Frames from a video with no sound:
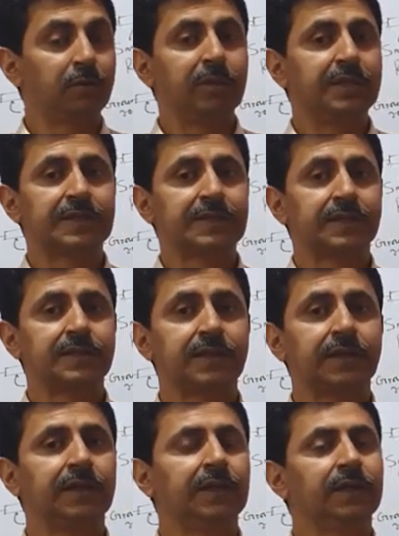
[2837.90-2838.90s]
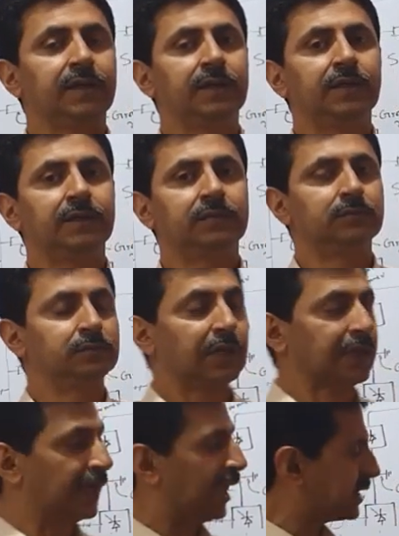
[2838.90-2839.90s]
discussing the
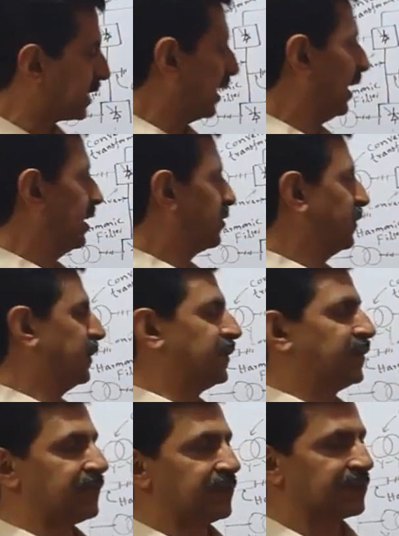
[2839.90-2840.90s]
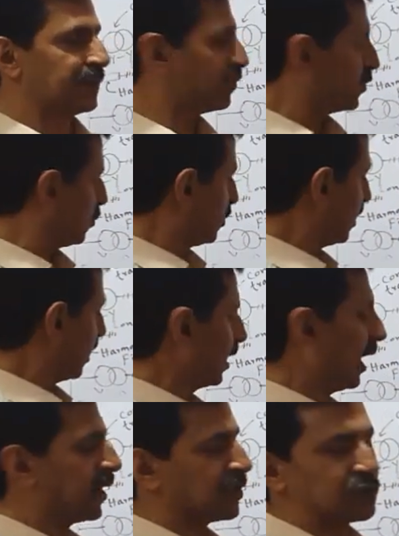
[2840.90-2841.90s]
classical HVDC systems using
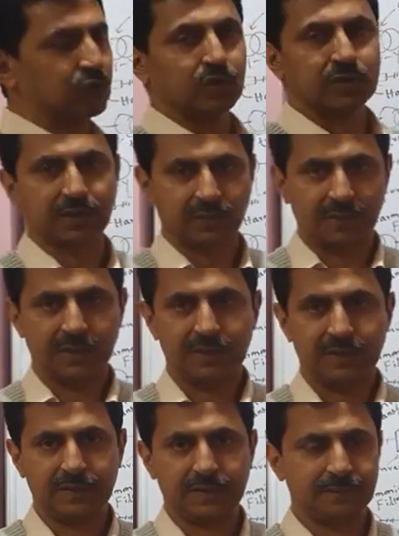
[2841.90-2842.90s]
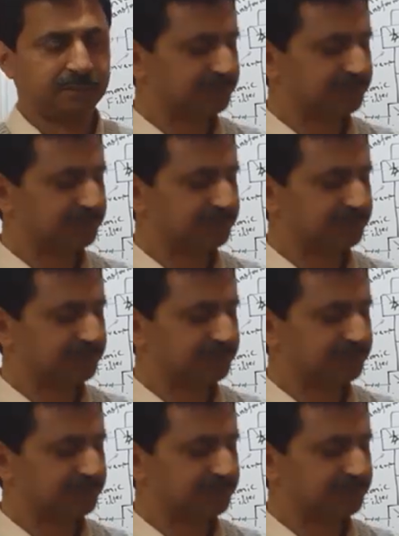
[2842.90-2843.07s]
current source converters.